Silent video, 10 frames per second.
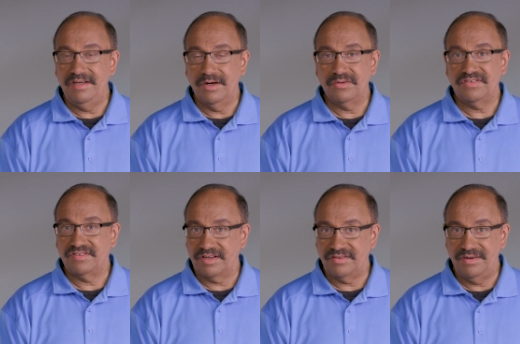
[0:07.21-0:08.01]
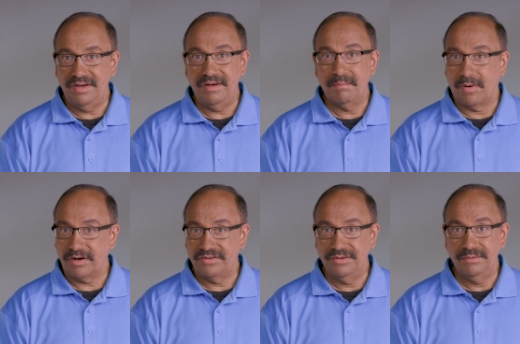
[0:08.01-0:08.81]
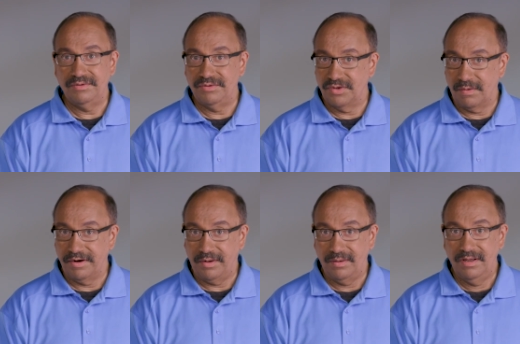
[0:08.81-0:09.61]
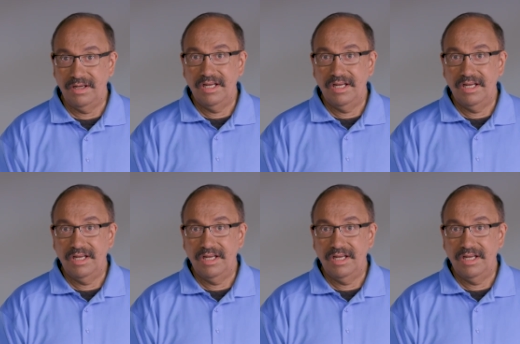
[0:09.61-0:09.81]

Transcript: E O S six D Mark two tutorial,